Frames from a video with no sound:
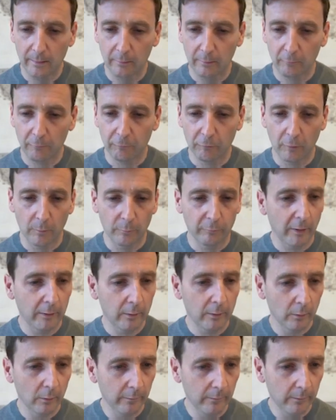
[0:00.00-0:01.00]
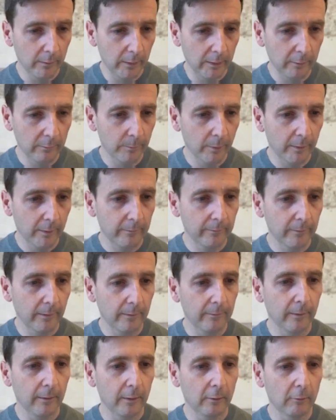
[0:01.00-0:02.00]
drop shadow underneath by
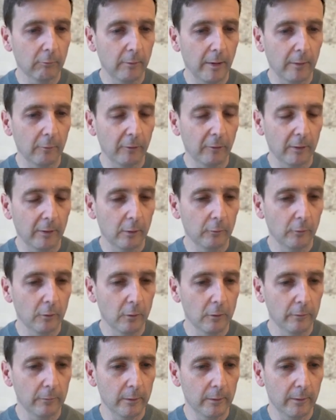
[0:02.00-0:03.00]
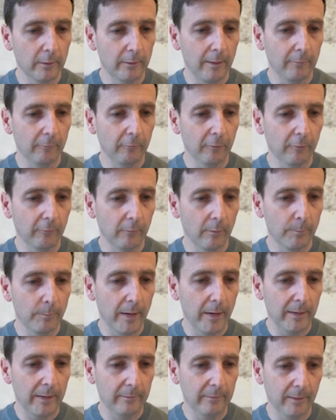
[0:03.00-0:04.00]
setting ground shadows on and then just a
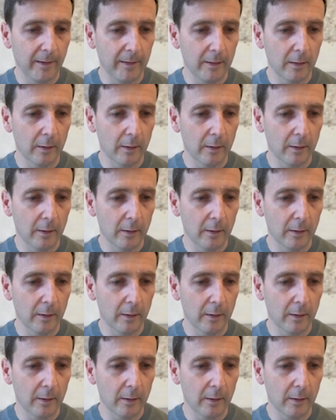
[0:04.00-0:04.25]
baked AO.